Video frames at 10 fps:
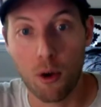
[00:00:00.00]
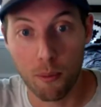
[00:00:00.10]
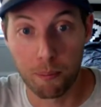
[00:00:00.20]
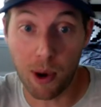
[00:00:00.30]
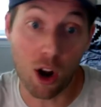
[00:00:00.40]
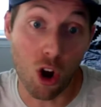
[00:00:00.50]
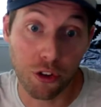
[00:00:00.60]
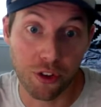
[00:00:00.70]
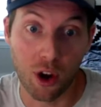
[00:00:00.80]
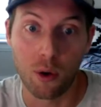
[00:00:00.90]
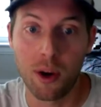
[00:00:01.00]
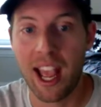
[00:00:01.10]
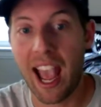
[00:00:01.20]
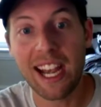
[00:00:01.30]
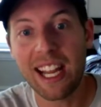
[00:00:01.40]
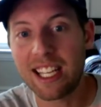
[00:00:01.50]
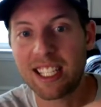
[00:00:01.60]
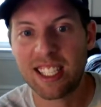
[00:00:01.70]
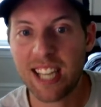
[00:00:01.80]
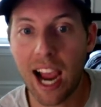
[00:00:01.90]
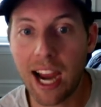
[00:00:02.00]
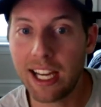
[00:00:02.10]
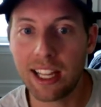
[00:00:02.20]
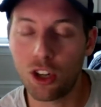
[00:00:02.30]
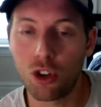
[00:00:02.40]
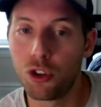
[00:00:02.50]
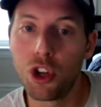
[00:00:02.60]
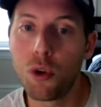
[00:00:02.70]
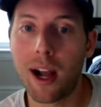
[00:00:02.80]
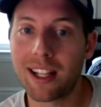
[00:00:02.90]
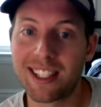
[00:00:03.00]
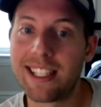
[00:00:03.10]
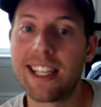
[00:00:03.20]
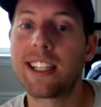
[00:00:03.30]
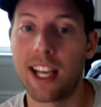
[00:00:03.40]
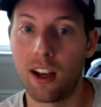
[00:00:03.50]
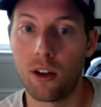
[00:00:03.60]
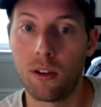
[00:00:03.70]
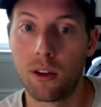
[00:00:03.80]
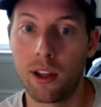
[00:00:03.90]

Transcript: but also any tiny little nuanced detail